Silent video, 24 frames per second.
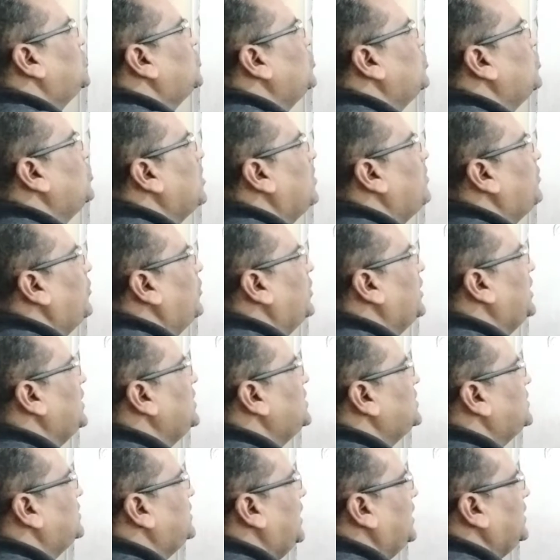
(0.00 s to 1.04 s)
two
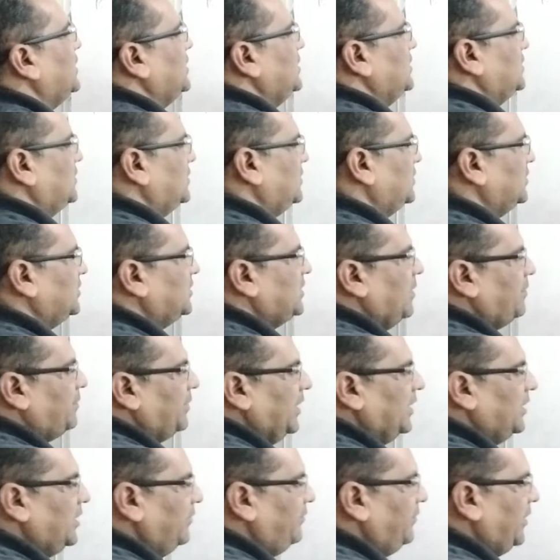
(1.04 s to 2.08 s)
components that is
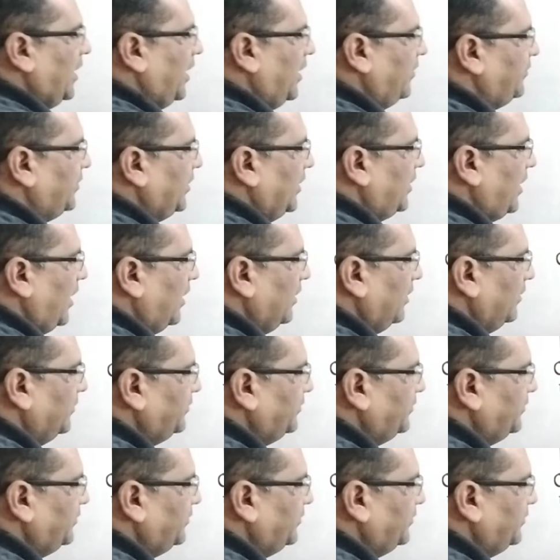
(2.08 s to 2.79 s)
separately we have did